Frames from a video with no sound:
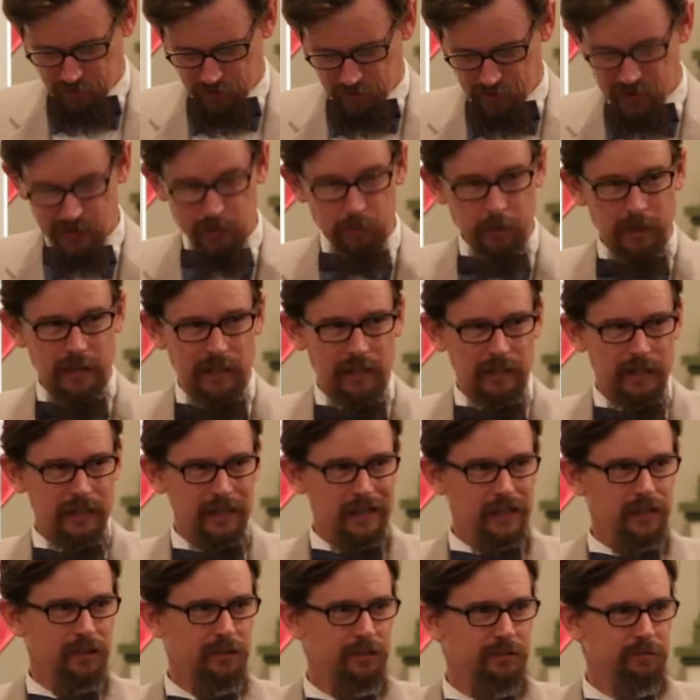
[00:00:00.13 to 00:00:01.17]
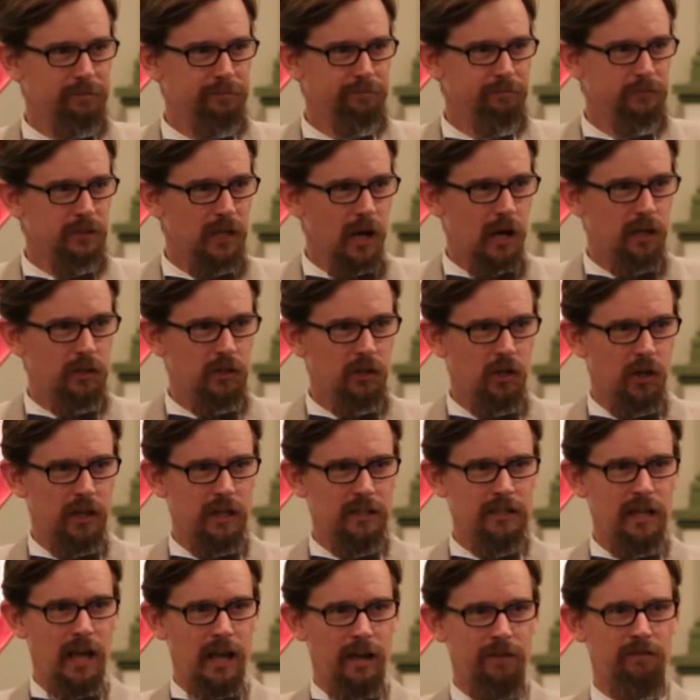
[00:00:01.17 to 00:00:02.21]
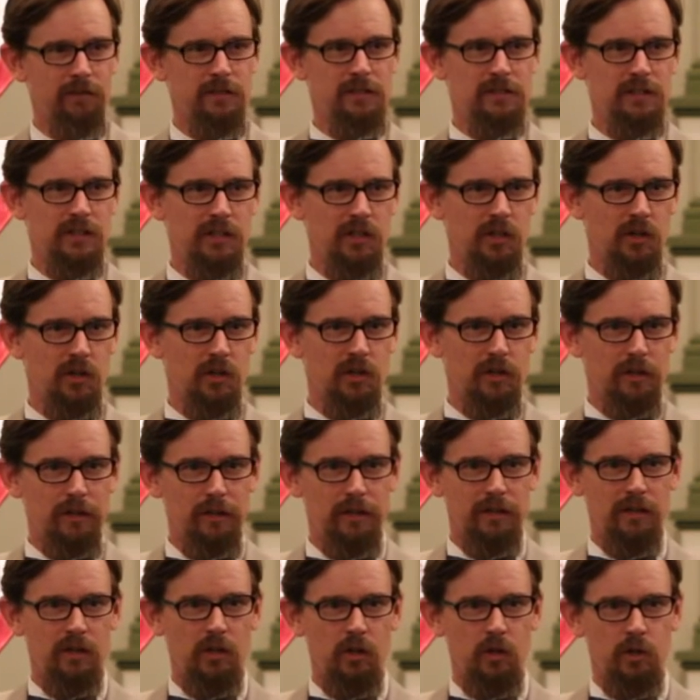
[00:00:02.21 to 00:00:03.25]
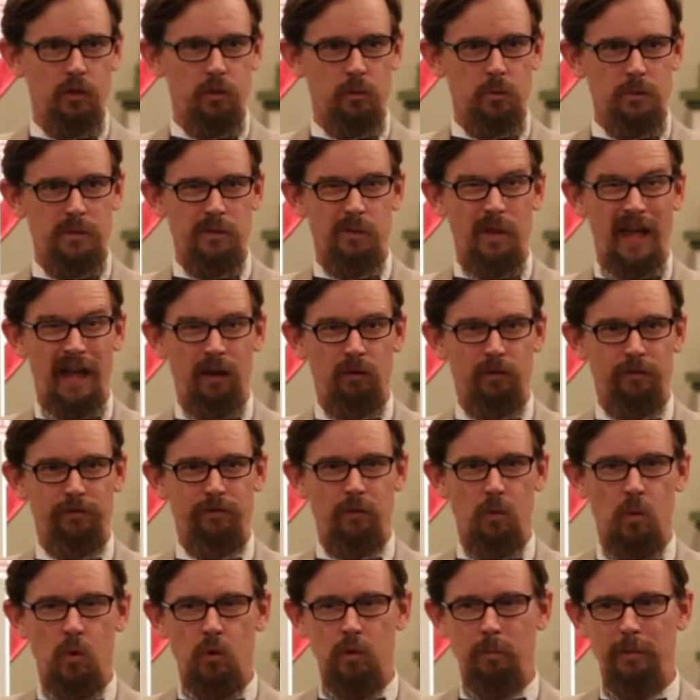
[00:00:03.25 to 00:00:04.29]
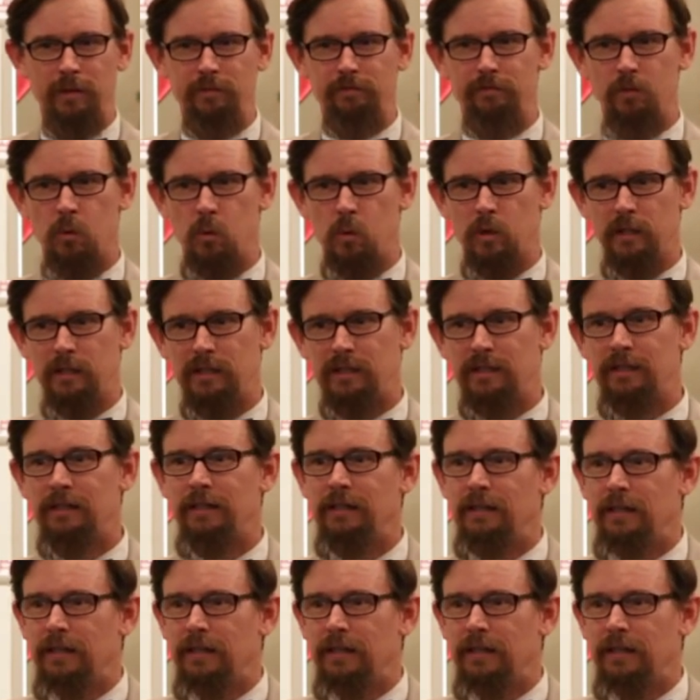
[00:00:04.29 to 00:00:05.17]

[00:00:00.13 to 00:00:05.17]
In the beginning, God created the heavens and the earth was without form and void,